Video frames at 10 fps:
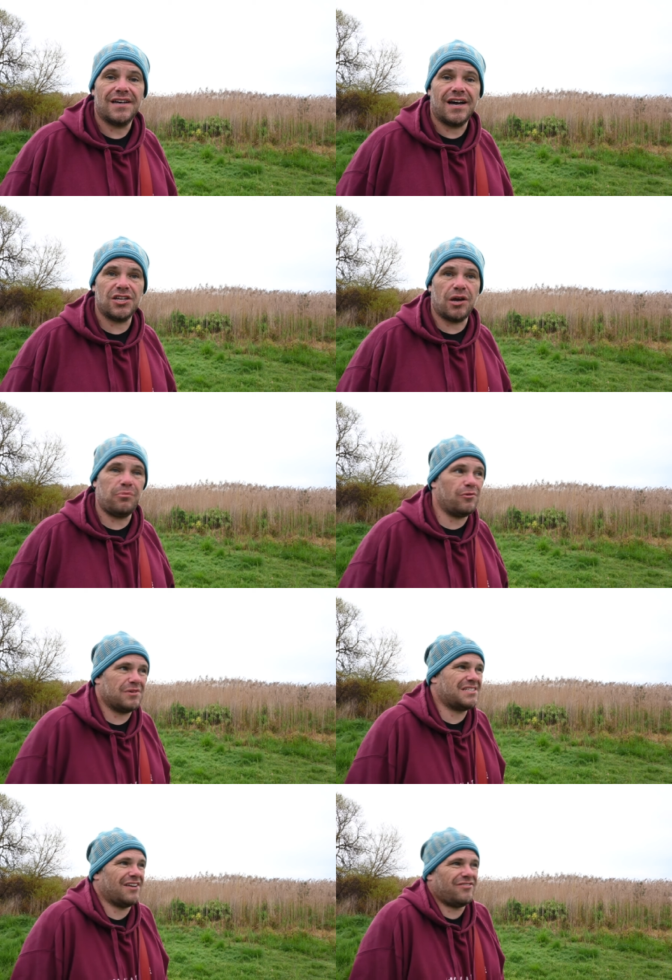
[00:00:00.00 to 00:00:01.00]
I, I brought my
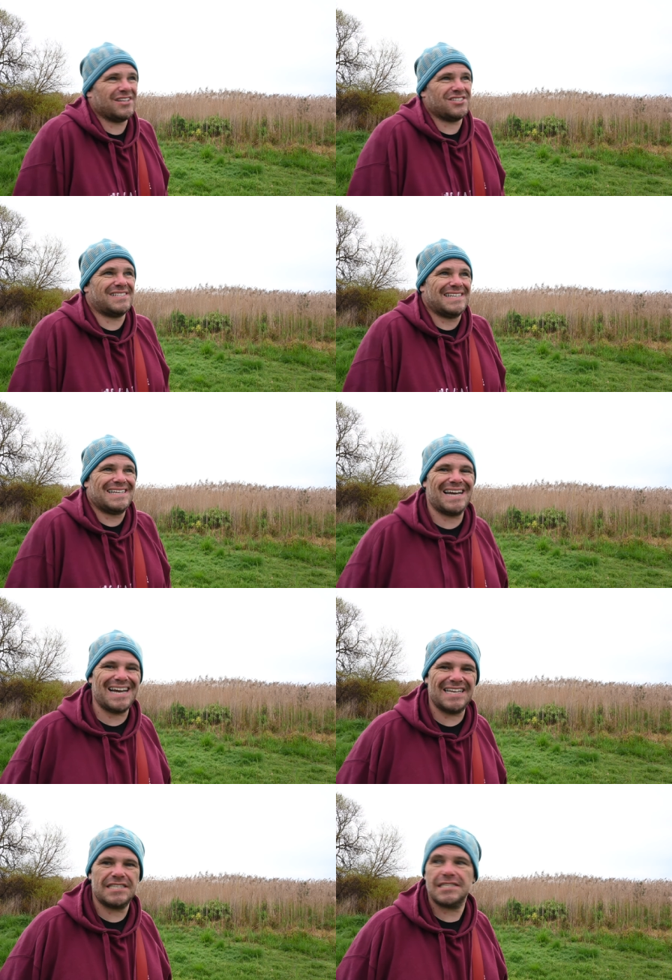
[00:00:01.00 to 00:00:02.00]
stuff out just in
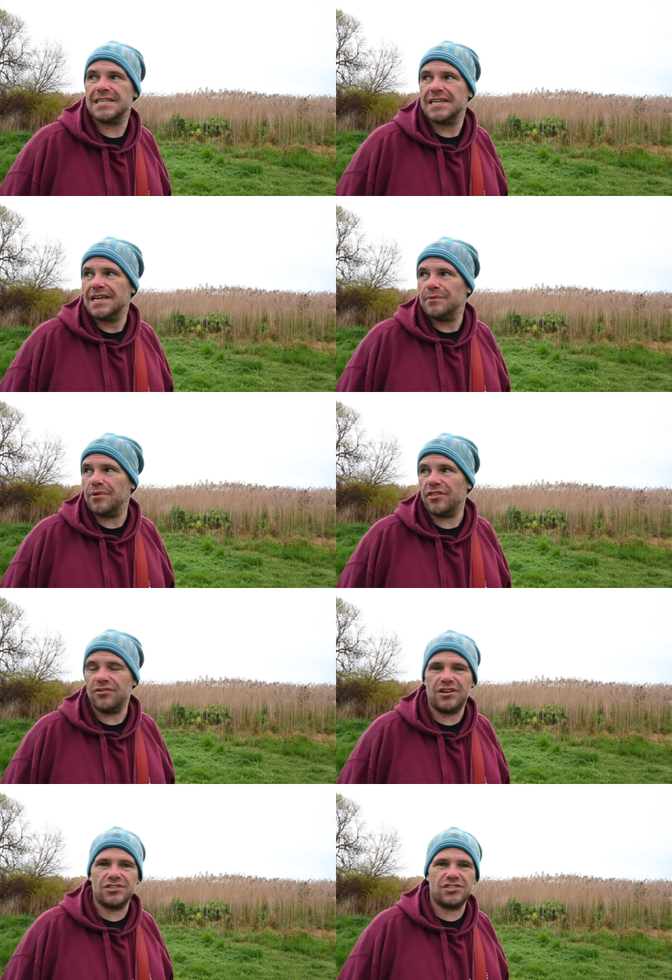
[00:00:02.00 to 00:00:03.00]
case, but I
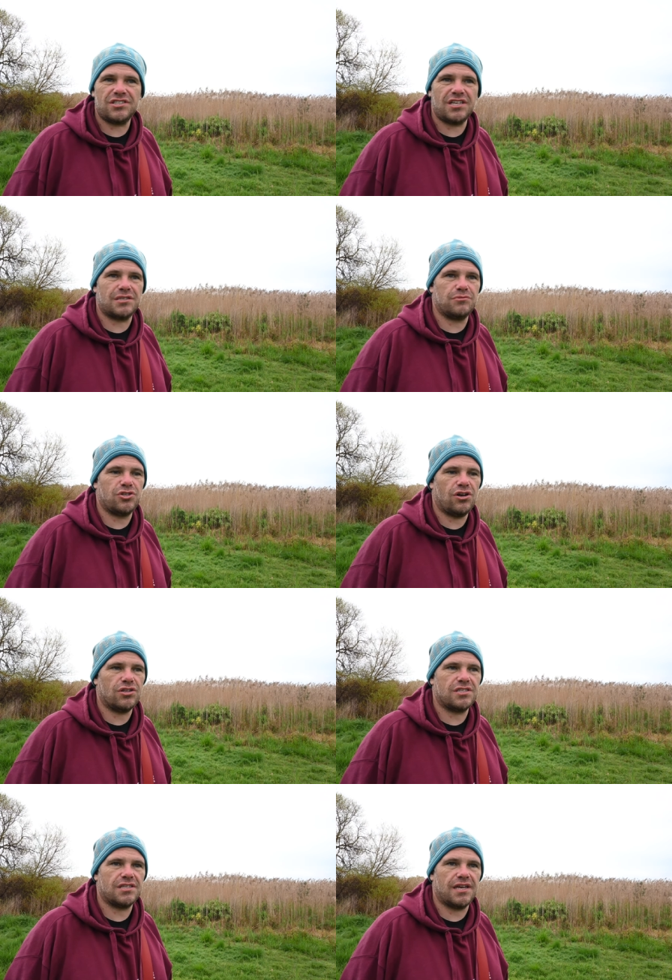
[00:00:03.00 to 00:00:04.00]
thought I'd just take some
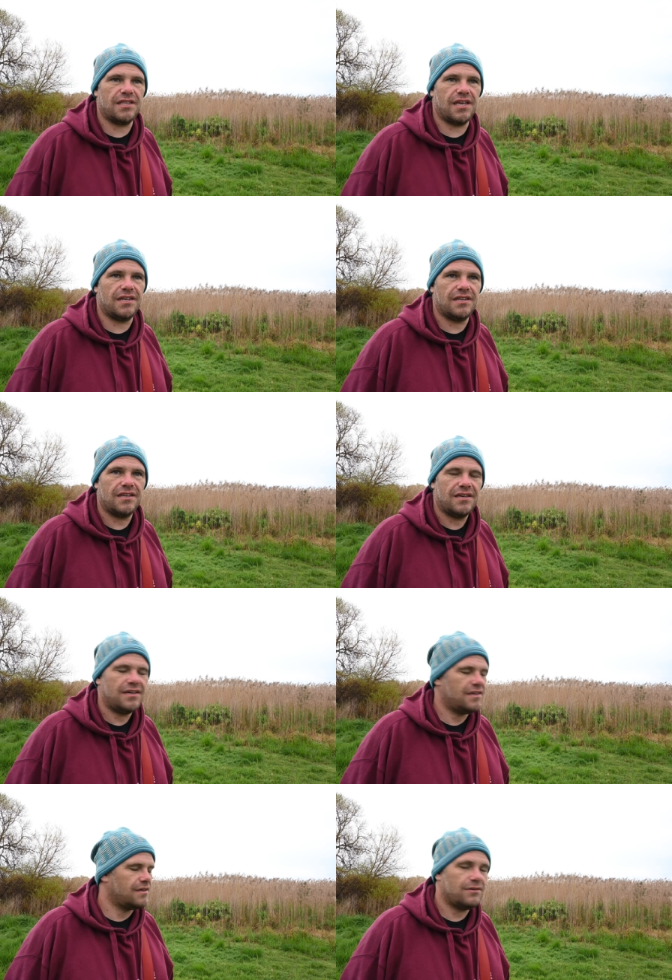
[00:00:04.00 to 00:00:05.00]
shots and then
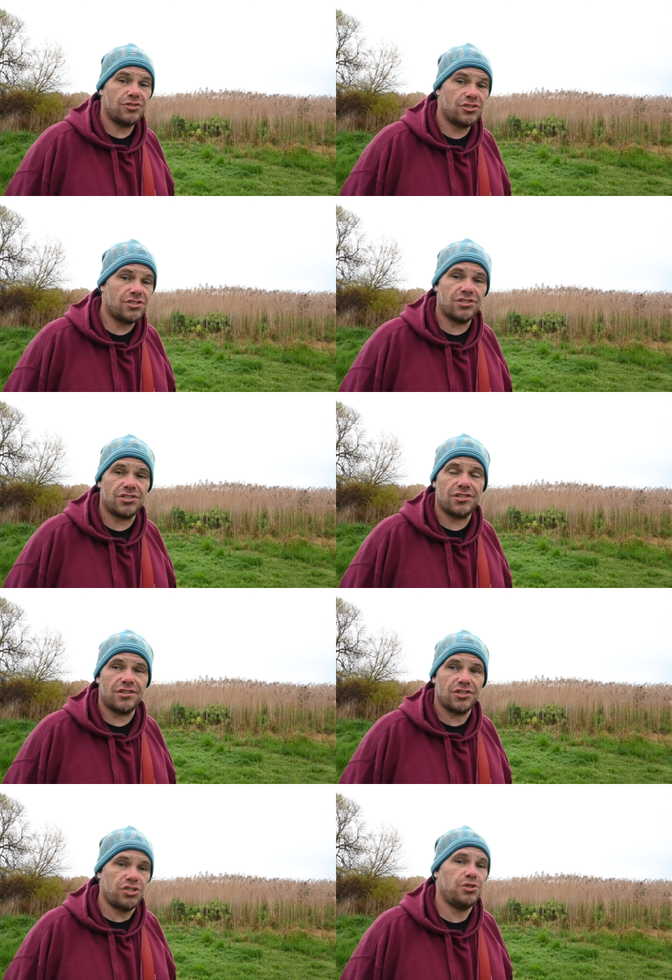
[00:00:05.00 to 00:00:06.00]
it was just
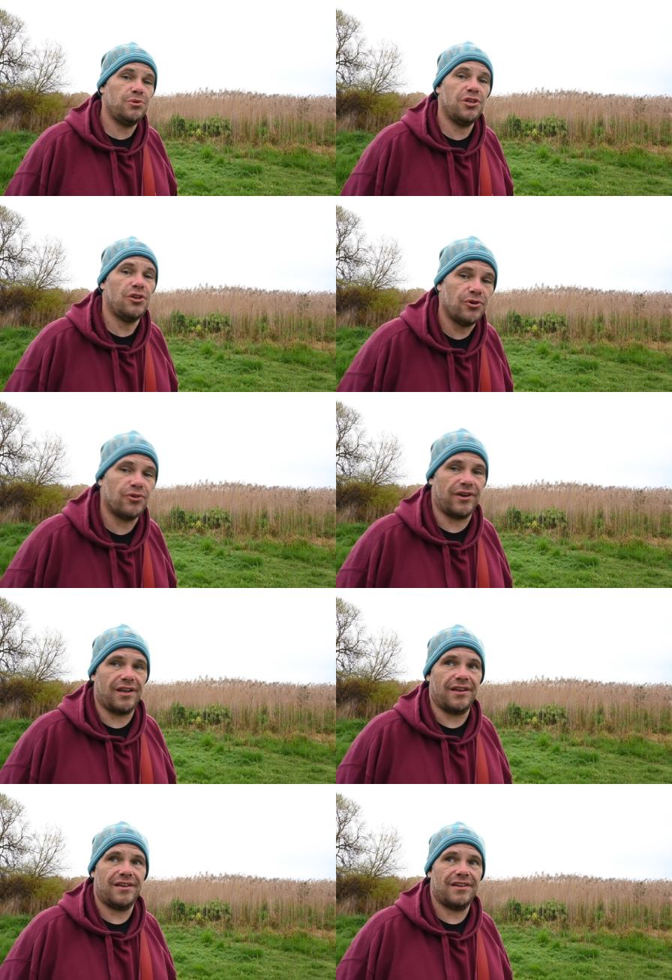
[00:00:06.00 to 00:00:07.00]
too alluring.
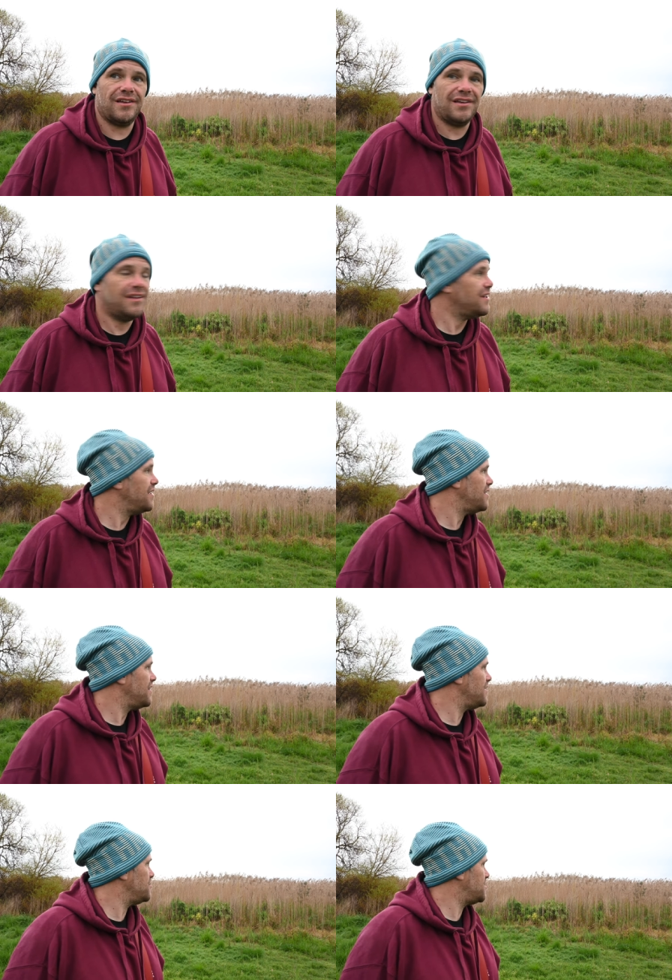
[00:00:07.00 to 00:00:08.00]

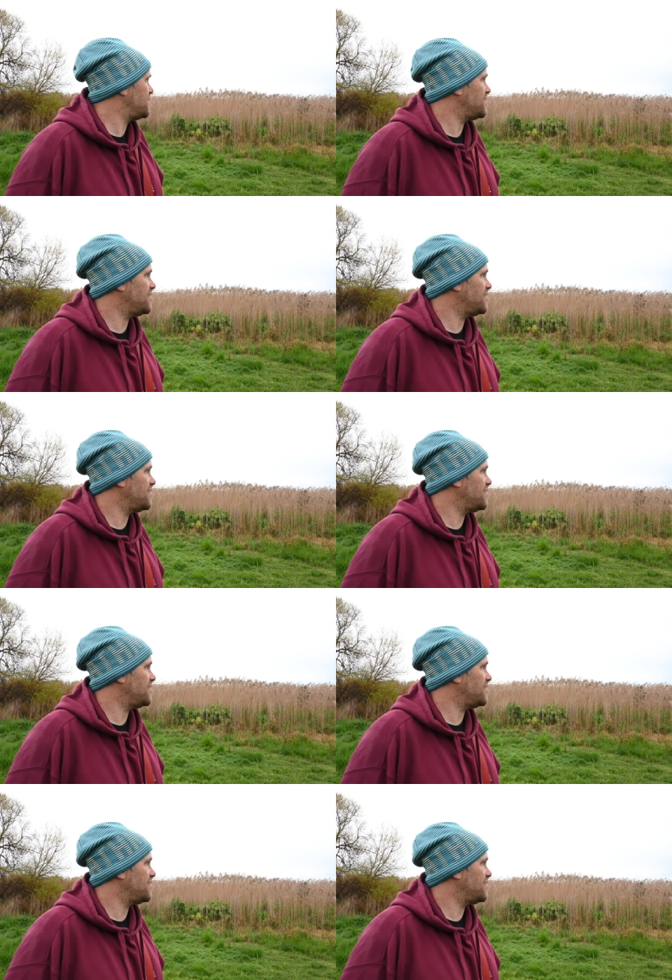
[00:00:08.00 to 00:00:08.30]
There was